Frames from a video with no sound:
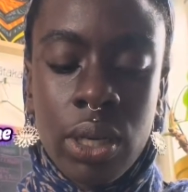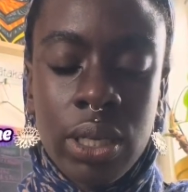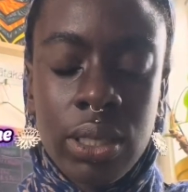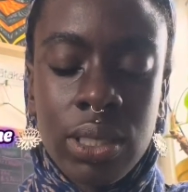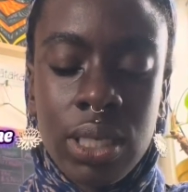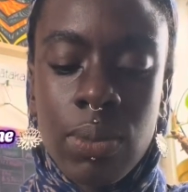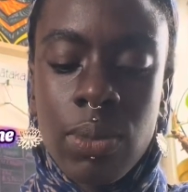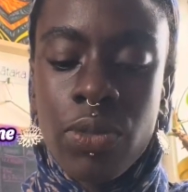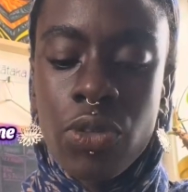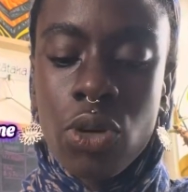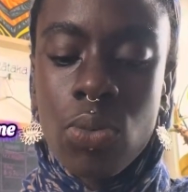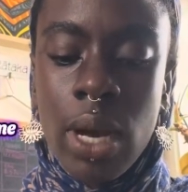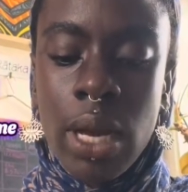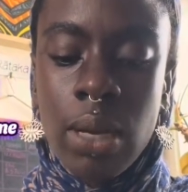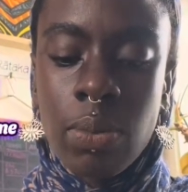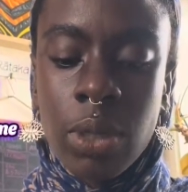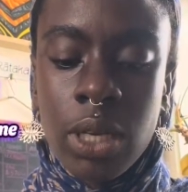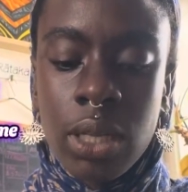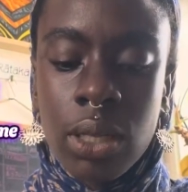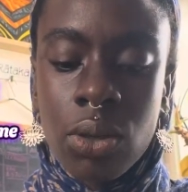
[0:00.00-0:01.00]
Some of you might
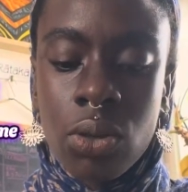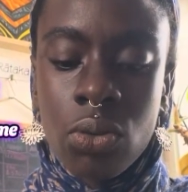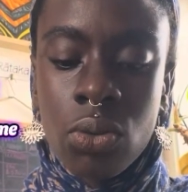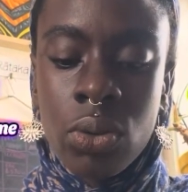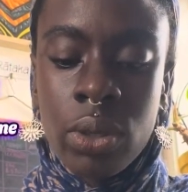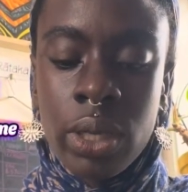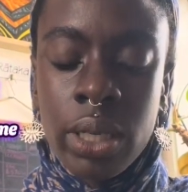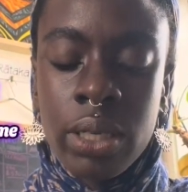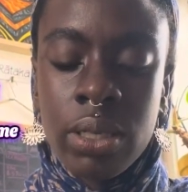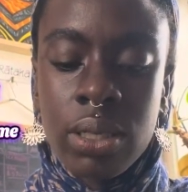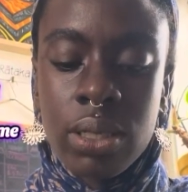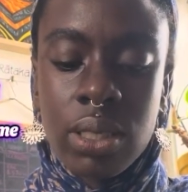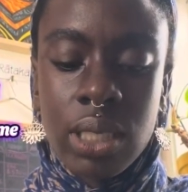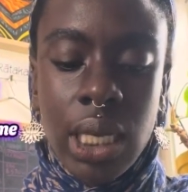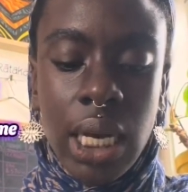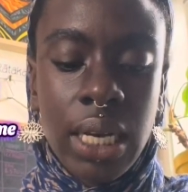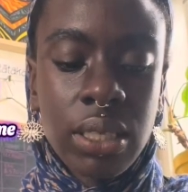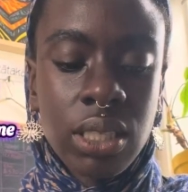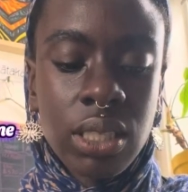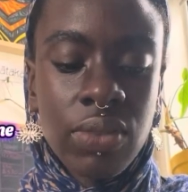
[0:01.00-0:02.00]
be a little
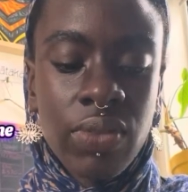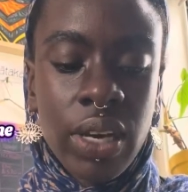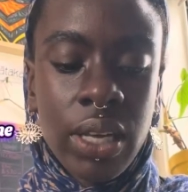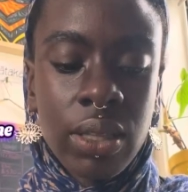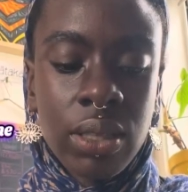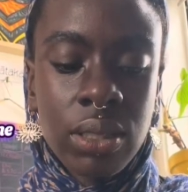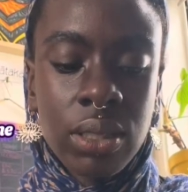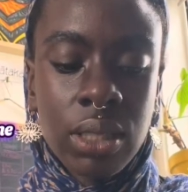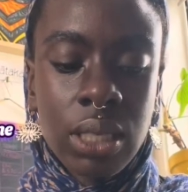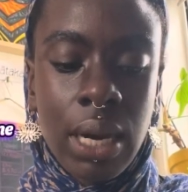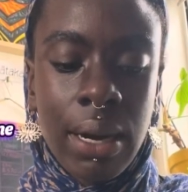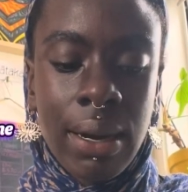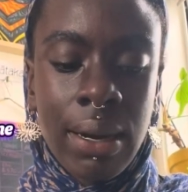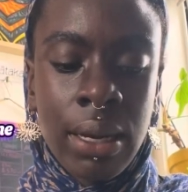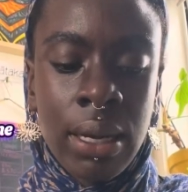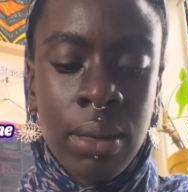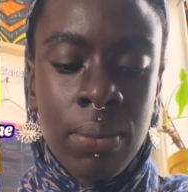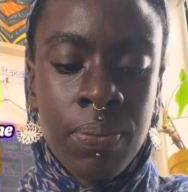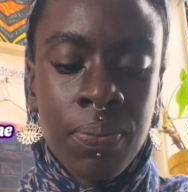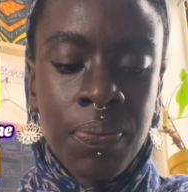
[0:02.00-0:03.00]
indecisive at this
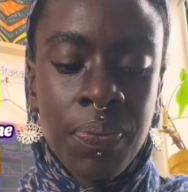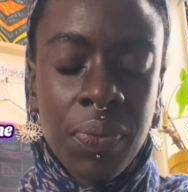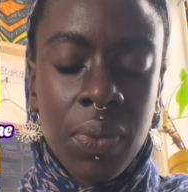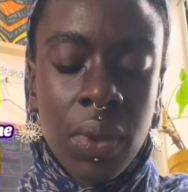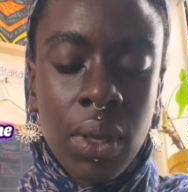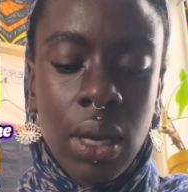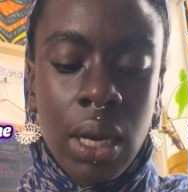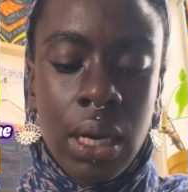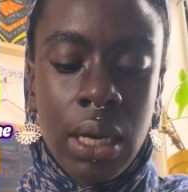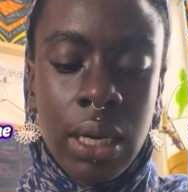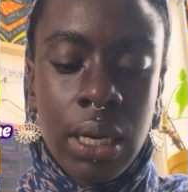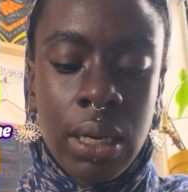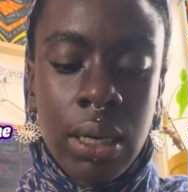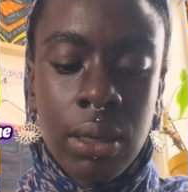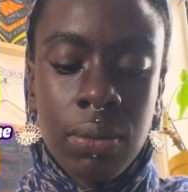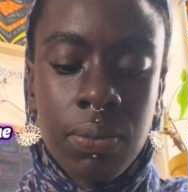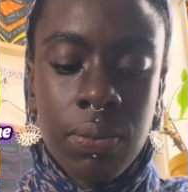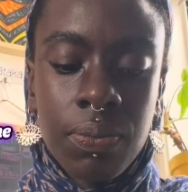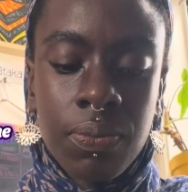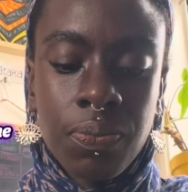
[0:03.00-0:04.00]
time.
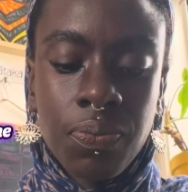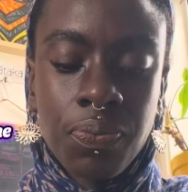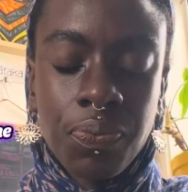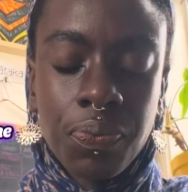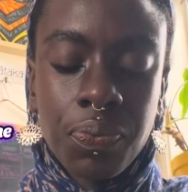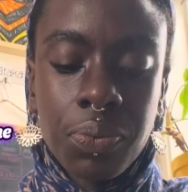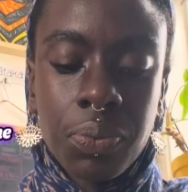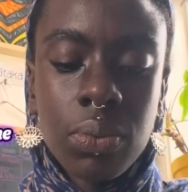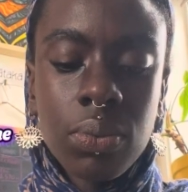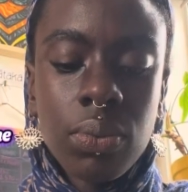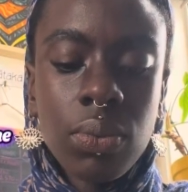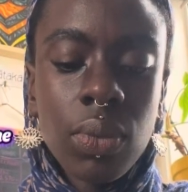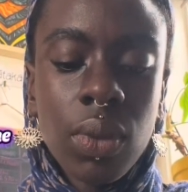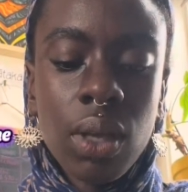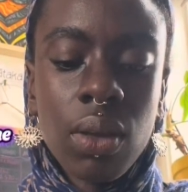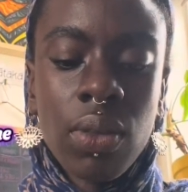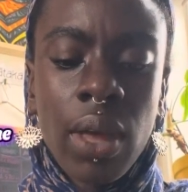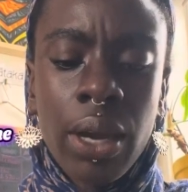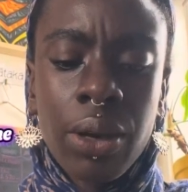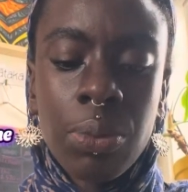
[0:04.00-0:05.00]

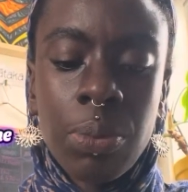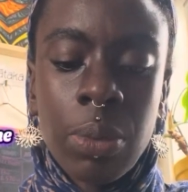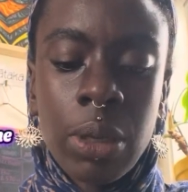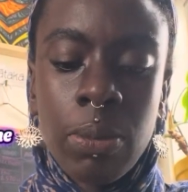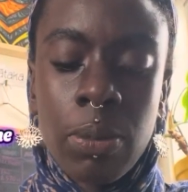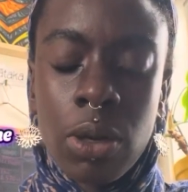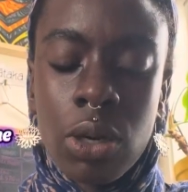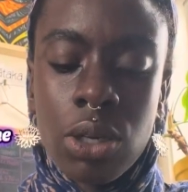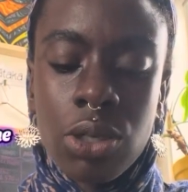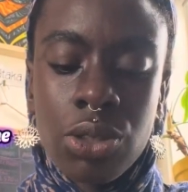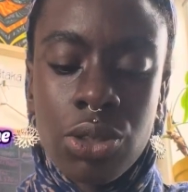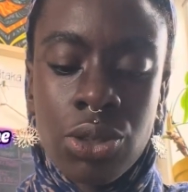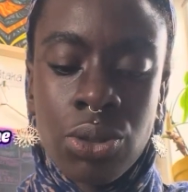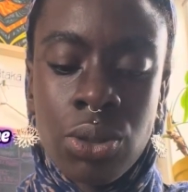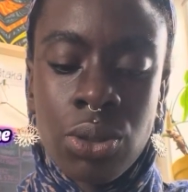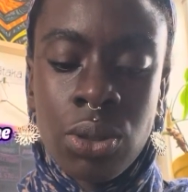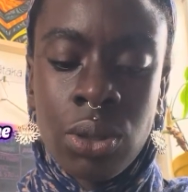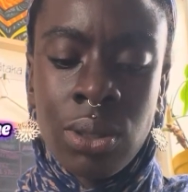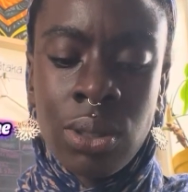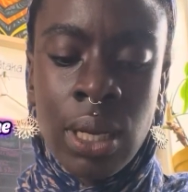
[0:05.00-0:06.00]
That could be because
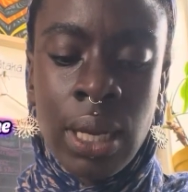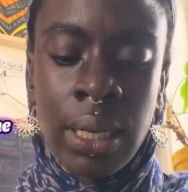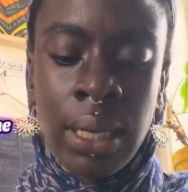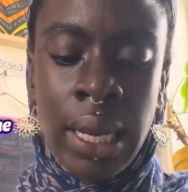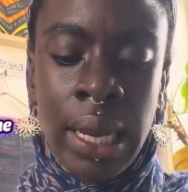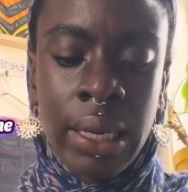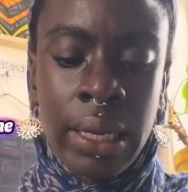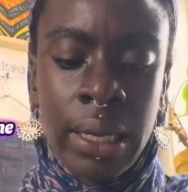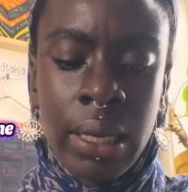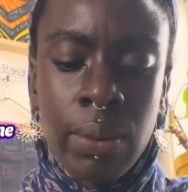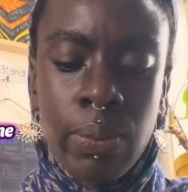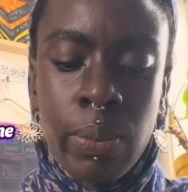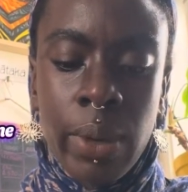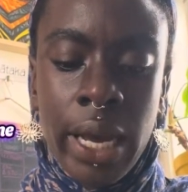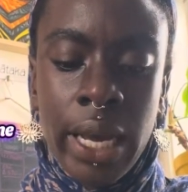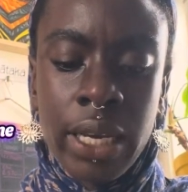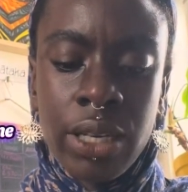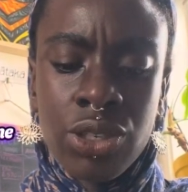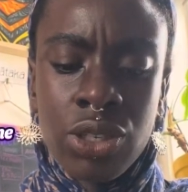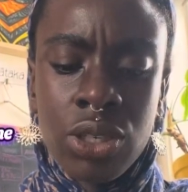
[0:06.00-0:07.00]
you're lacking
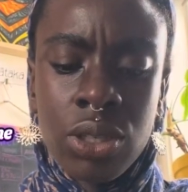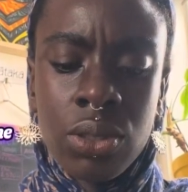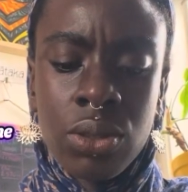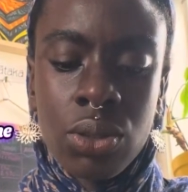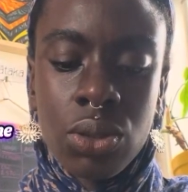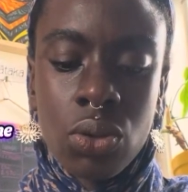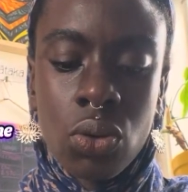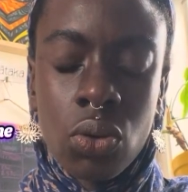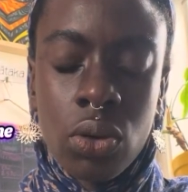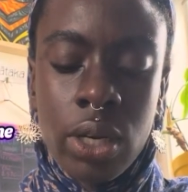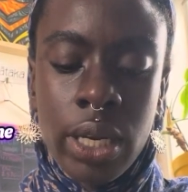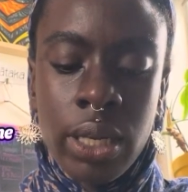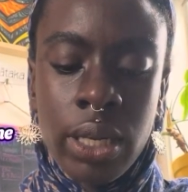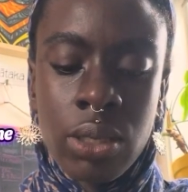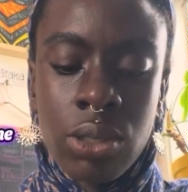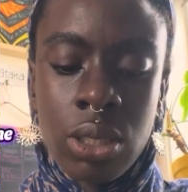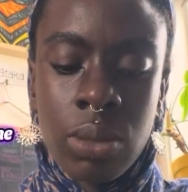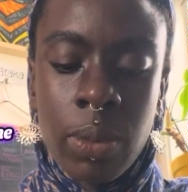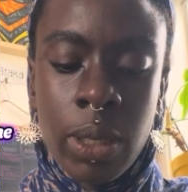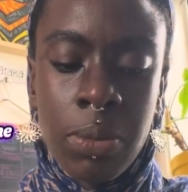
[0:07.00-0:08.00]
patience or need
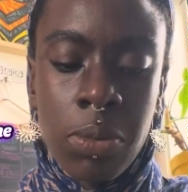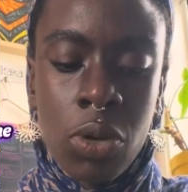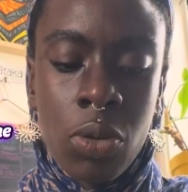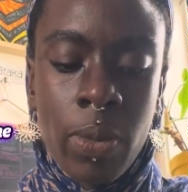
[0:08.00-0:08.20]
to be more